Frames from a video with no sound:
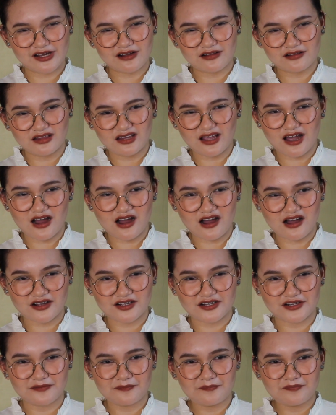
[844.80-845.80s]

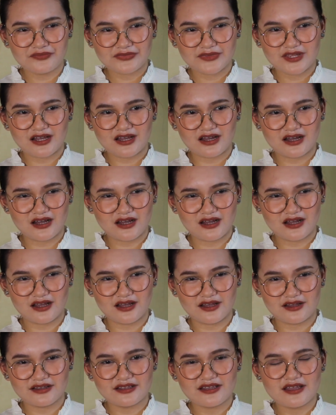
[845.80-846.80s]
o'clock,
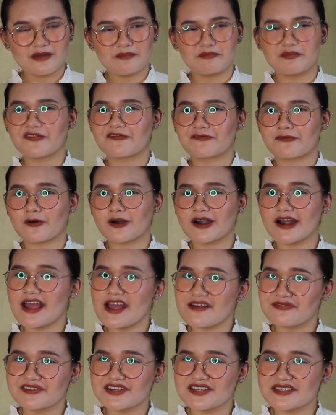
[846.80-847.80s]
before
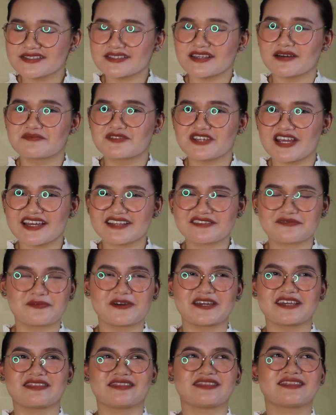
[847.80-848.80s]
every subject.
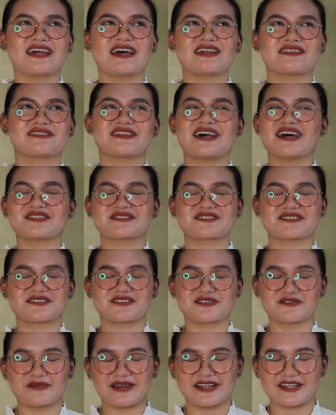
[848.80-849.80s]
Wait,
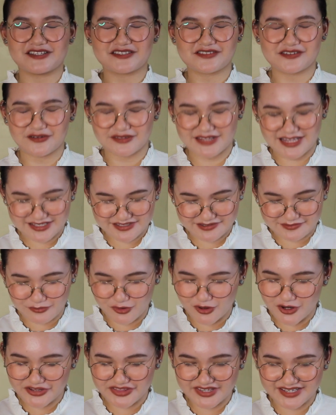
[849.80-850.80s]
that's too many. So that's
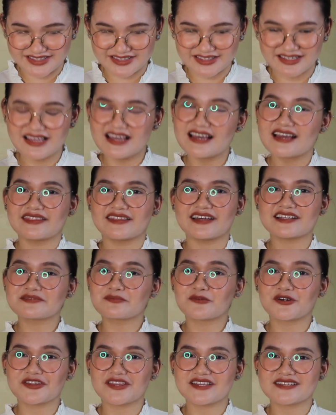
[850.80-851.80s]
more than
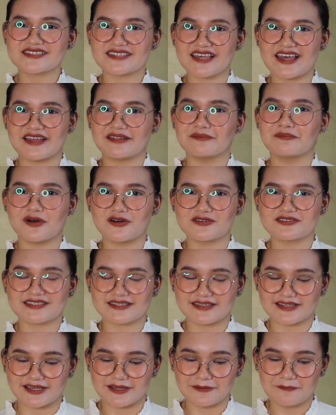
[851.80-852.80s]
10
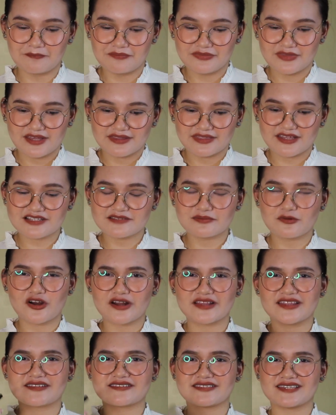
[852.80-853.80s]
mostly. That's
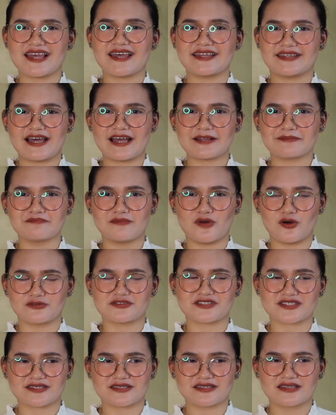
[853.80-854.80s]
more than 10 at
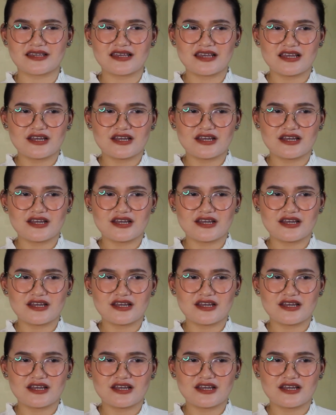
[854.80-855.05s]
most.